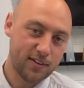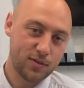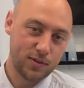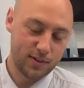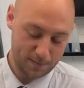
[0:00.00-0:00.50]

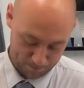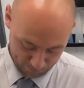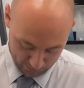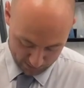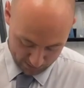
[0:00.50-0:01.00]
So
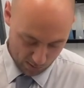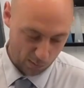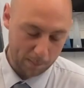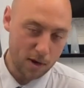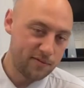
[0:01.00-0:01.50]
what
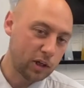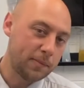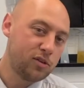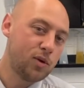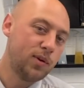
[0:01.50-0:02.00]
a perfect
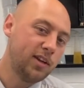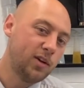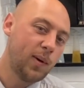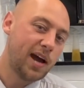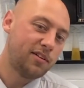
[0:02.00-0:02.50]
opportunity to
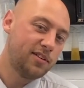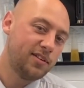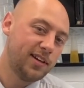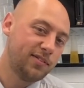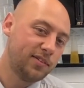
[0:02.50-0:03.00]
wear it
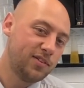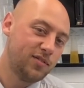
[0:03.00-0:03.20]
today for this